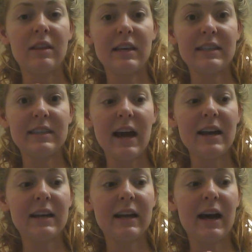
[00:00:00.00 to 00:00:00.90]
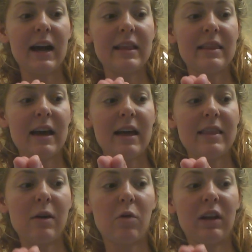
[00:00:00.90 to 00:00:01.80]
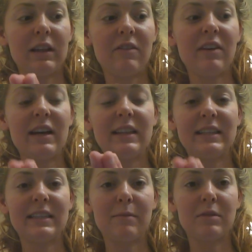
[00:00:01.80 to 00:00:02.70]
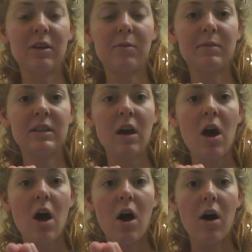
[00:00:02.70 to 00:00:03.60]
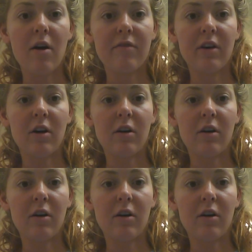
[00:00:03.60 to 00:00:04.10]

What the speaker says: this cytokine, that they were alleviating the symptoms of